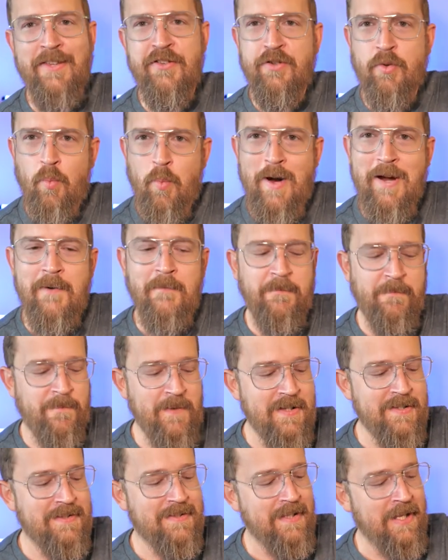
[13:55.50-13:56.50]
So where it
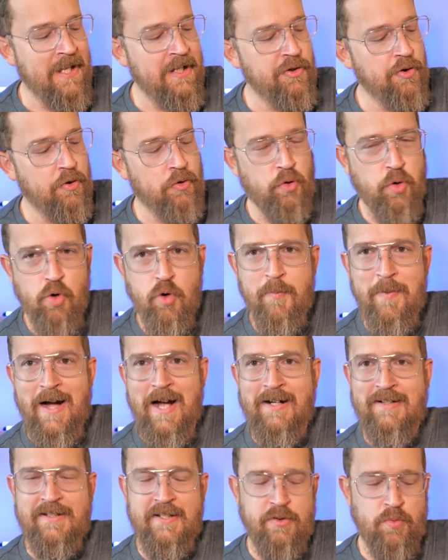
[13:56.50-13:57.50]
fits in your
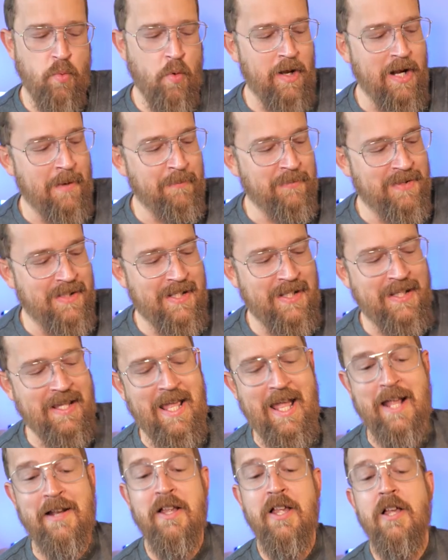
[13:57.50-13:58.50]
toolbox is what I'm getting
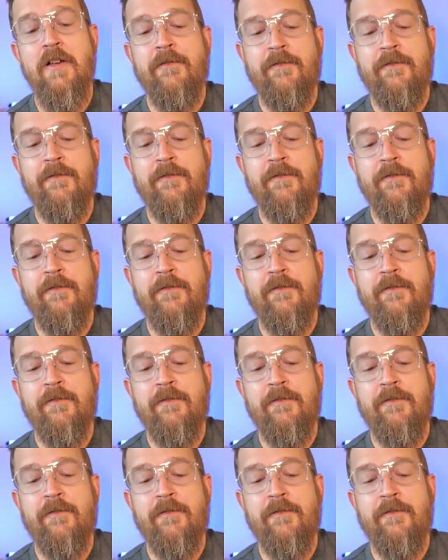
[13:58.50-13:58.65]
at.